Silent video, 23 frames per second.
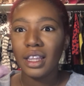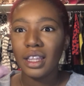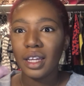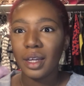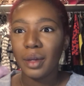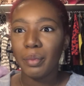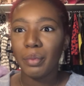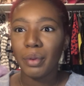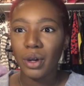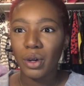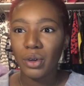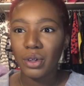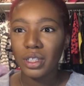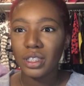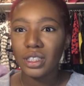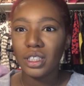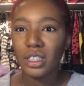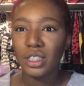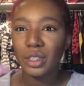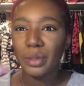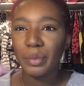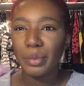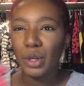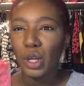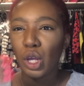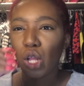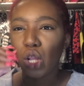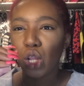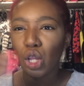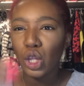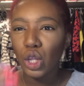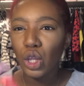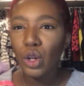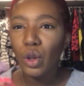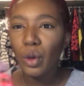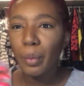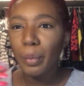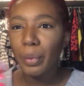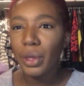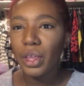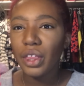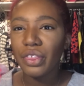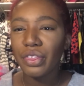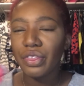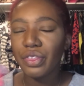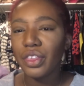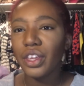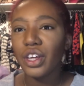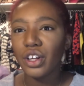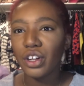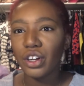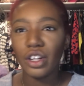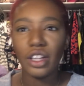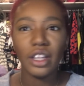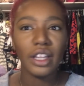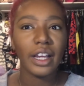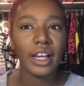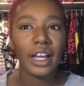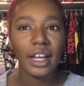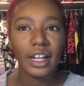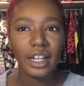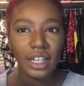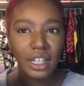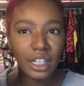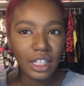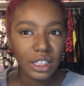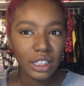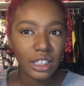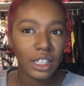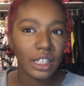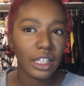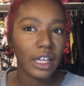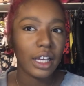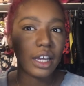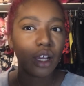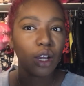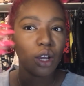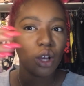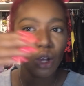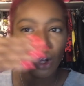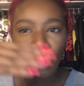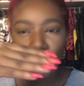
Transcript: like brow concealer to be a little bit thicker. Like I need it to like